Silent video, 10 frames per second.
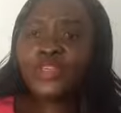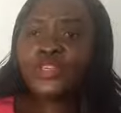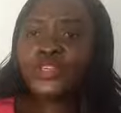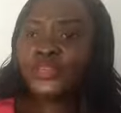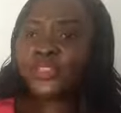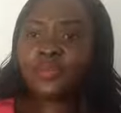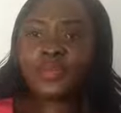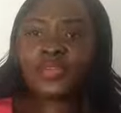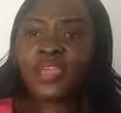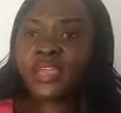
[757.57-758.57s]
Do some
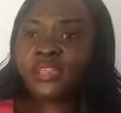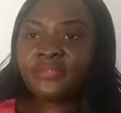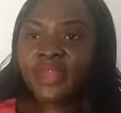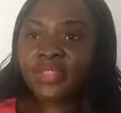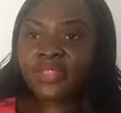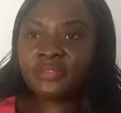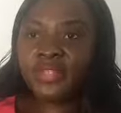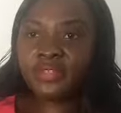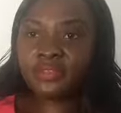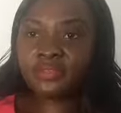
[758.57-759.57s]
creative
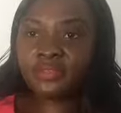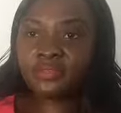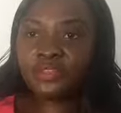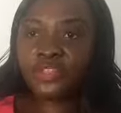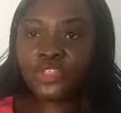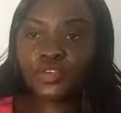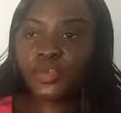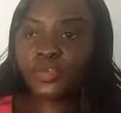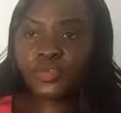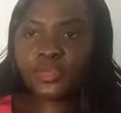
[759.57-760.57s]
activities during
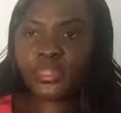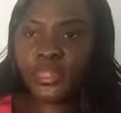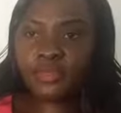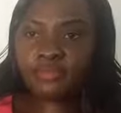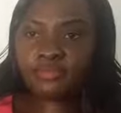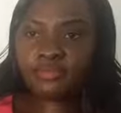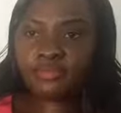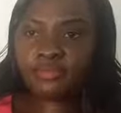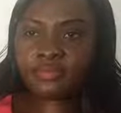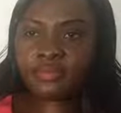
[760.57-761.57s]
the routine.
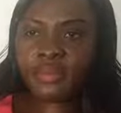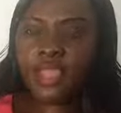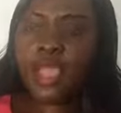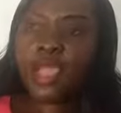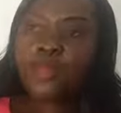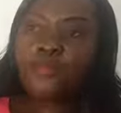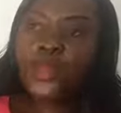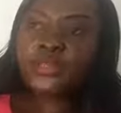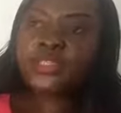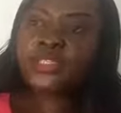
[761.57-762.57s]

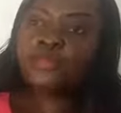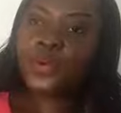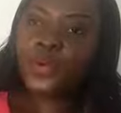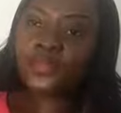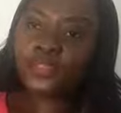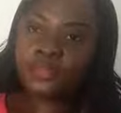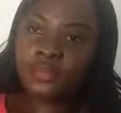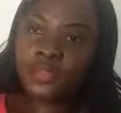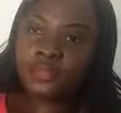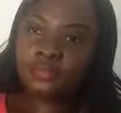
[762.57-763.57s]
Most
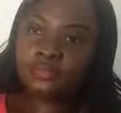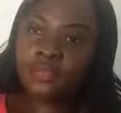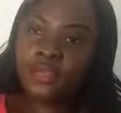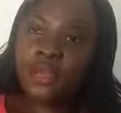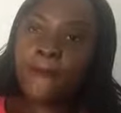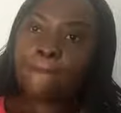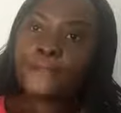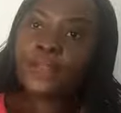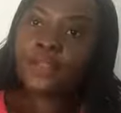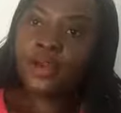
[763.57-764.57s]
importantly,
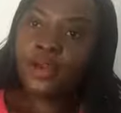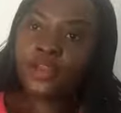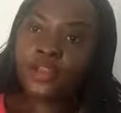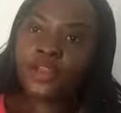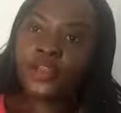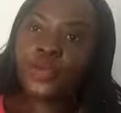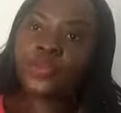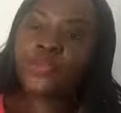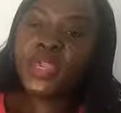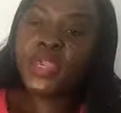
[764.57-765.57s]
plan your
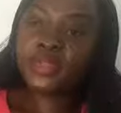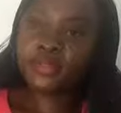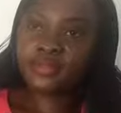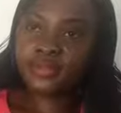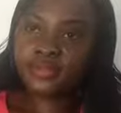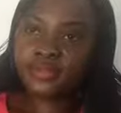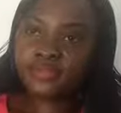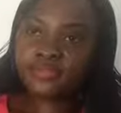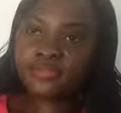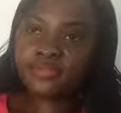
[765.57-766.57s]
meals.
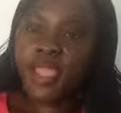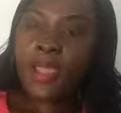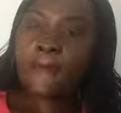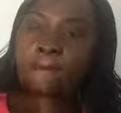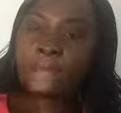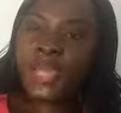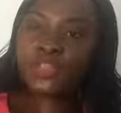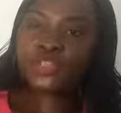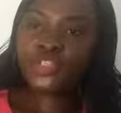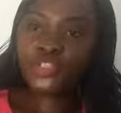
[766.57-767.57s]

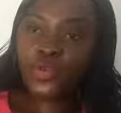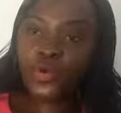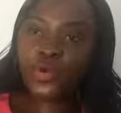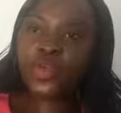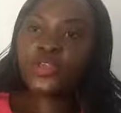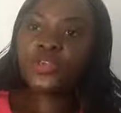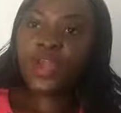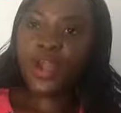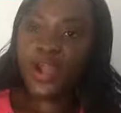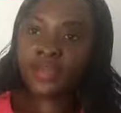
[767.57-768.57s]
Make sure you're
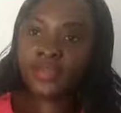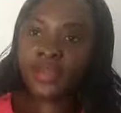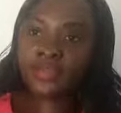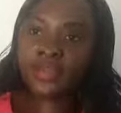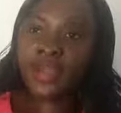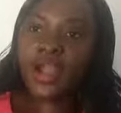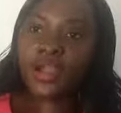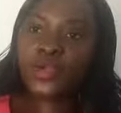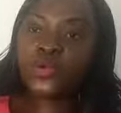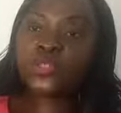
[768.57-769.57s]
having a
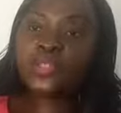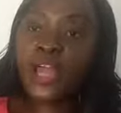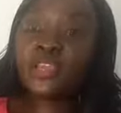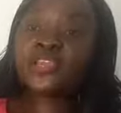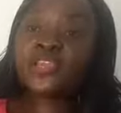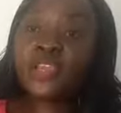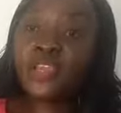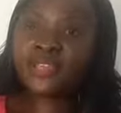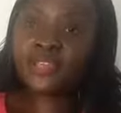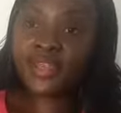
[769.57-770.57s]
good dietary
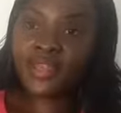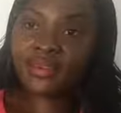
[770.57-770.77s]
intake,